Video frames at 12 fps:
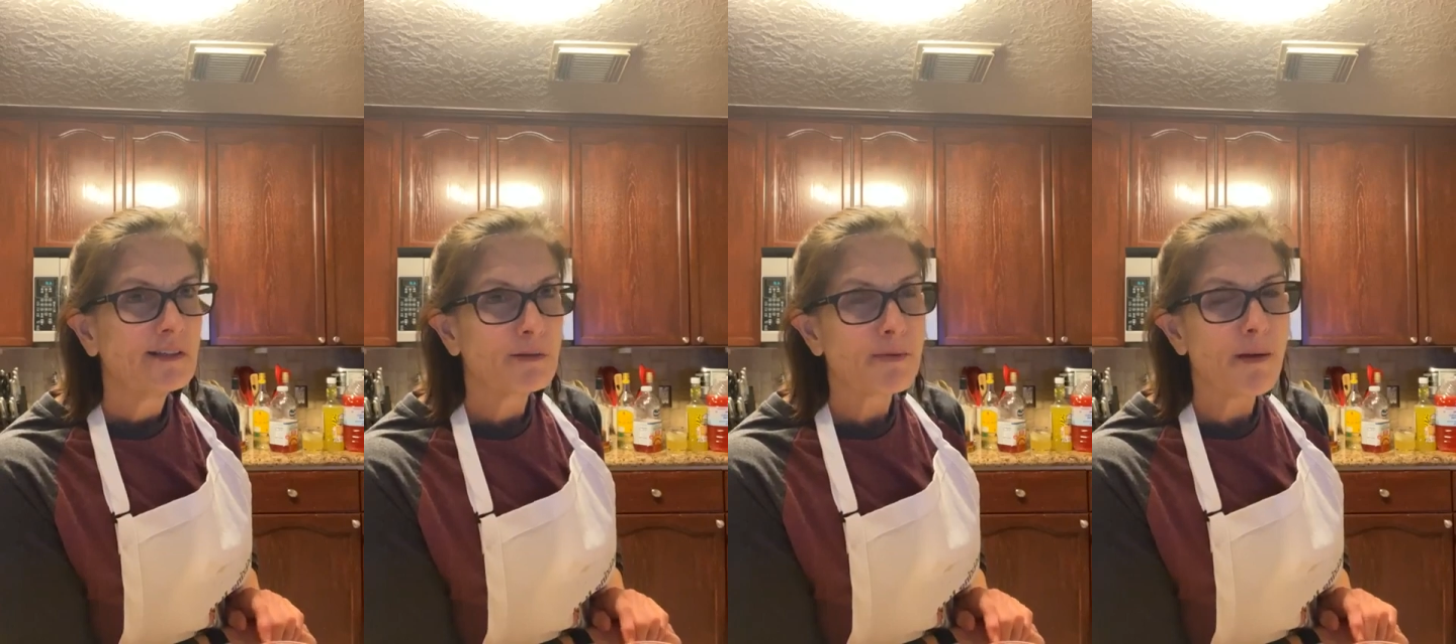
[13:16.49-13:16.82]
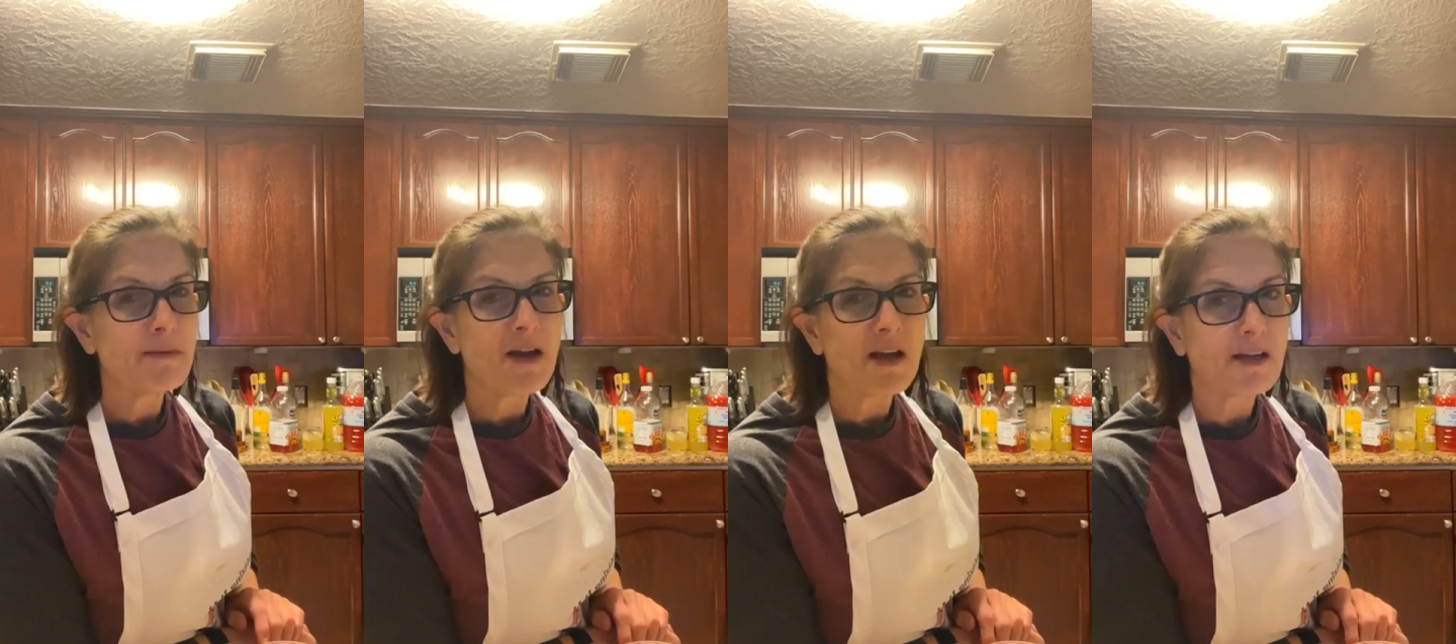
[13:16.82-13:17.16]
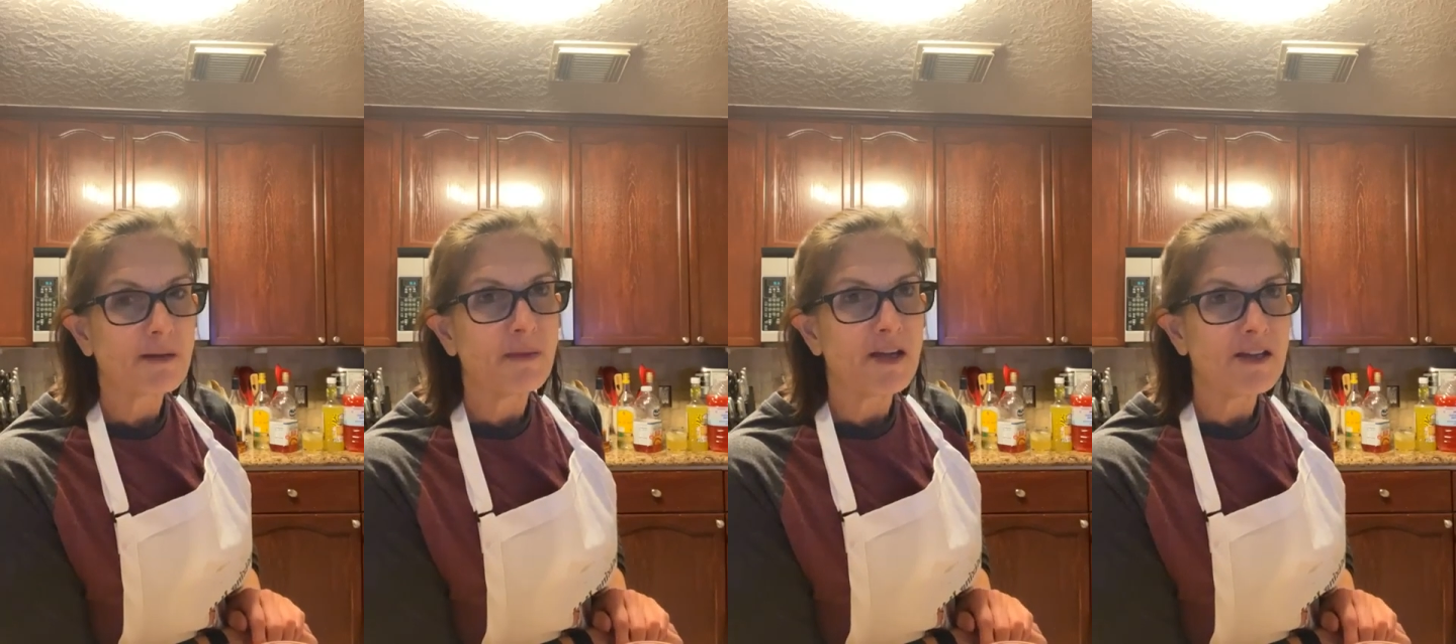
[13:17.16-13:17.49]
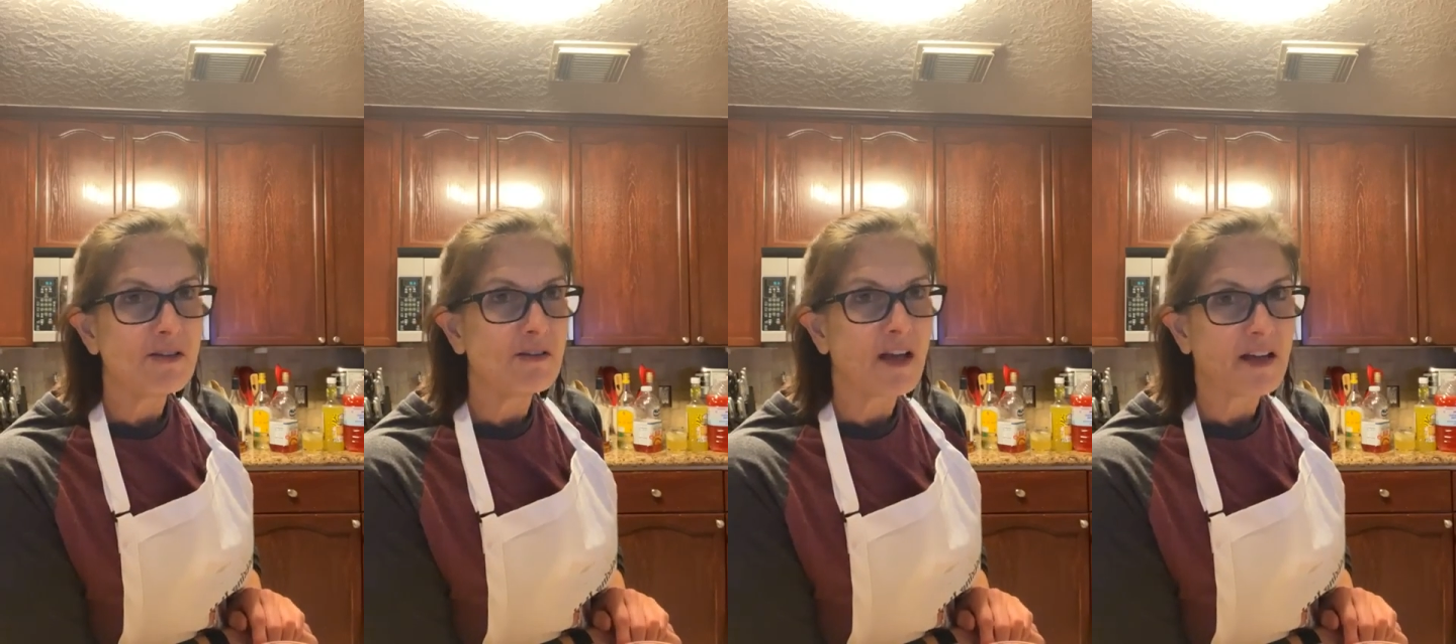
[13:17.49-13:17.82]
they're probably not going to
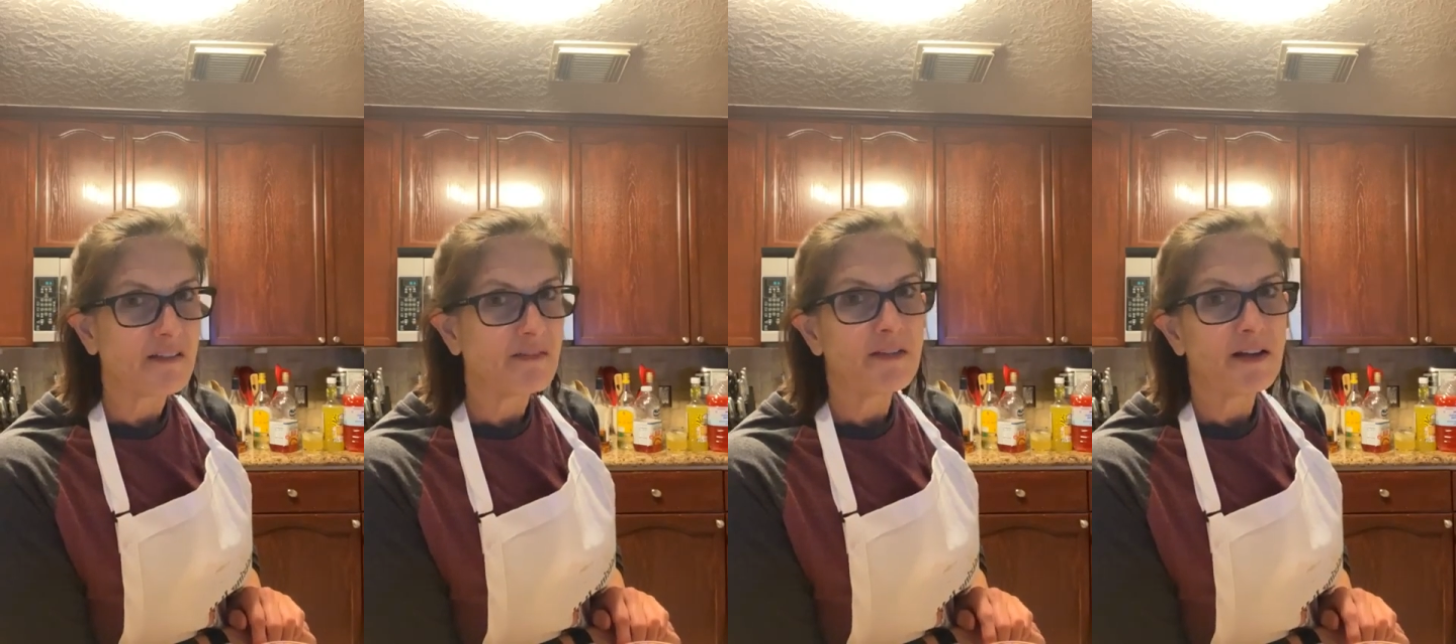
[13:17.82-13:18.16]
make you like a,